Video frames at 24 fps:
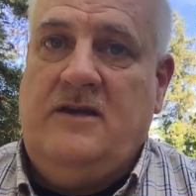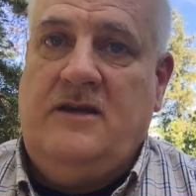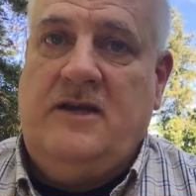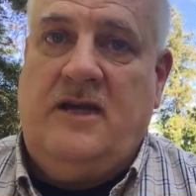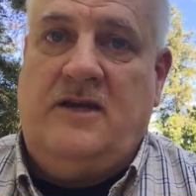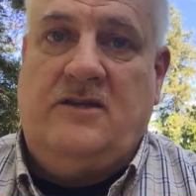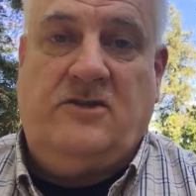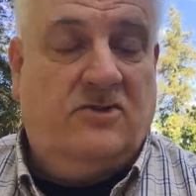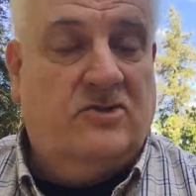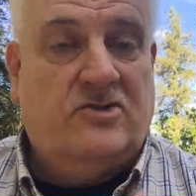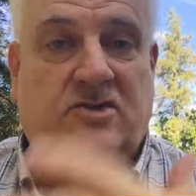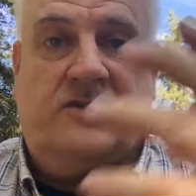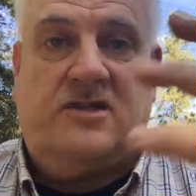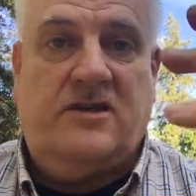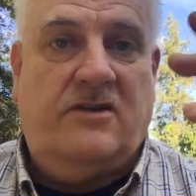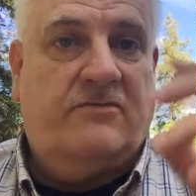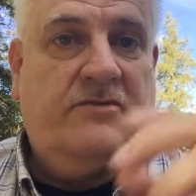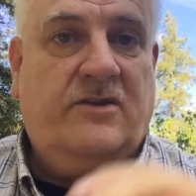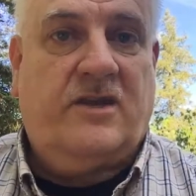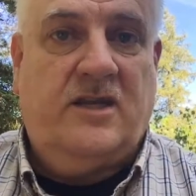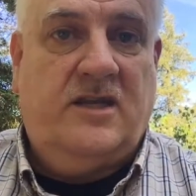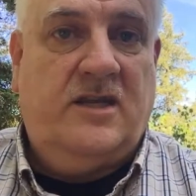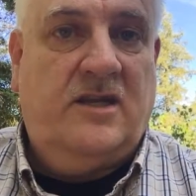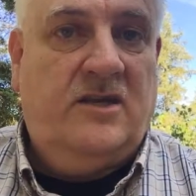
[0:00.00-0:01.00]
and you're just never
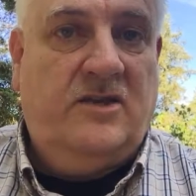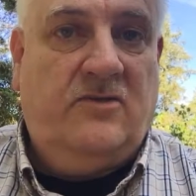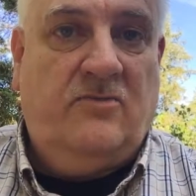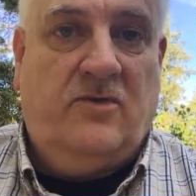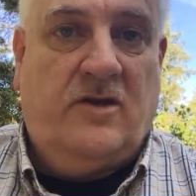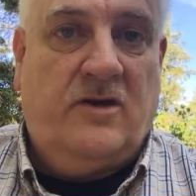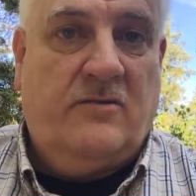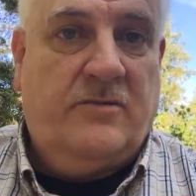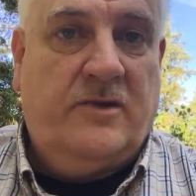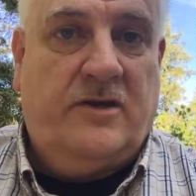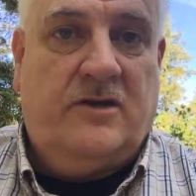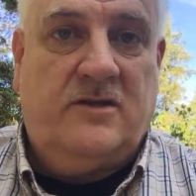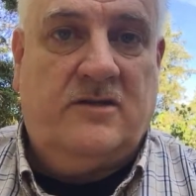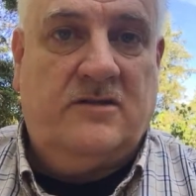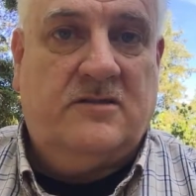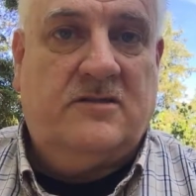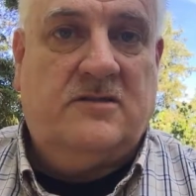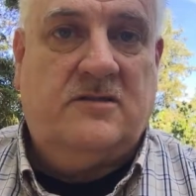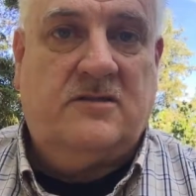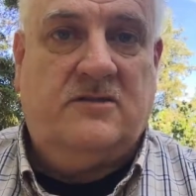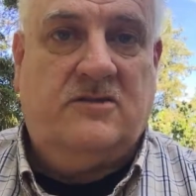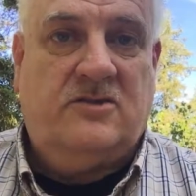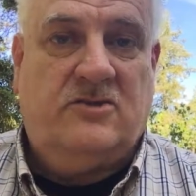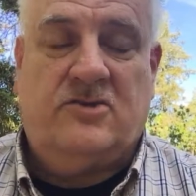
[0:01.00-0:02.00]
getting anywhere
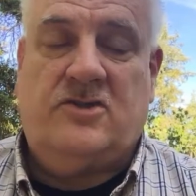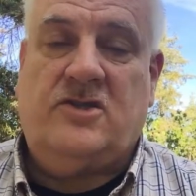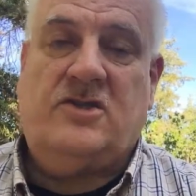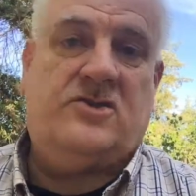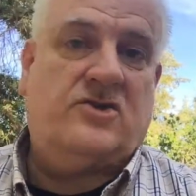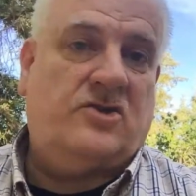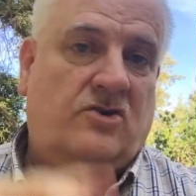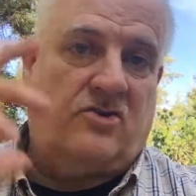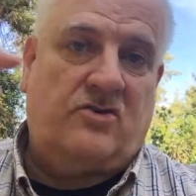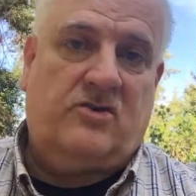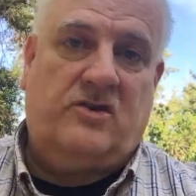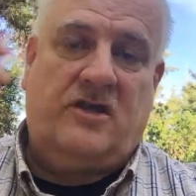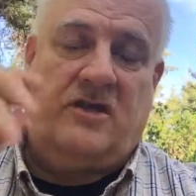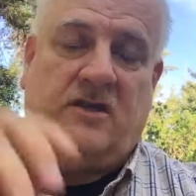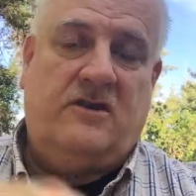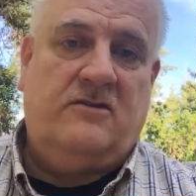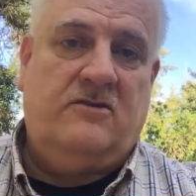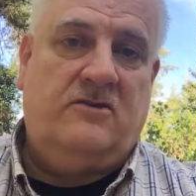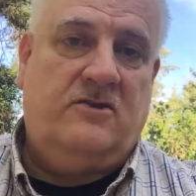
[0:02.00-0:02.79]
because you're just circling it.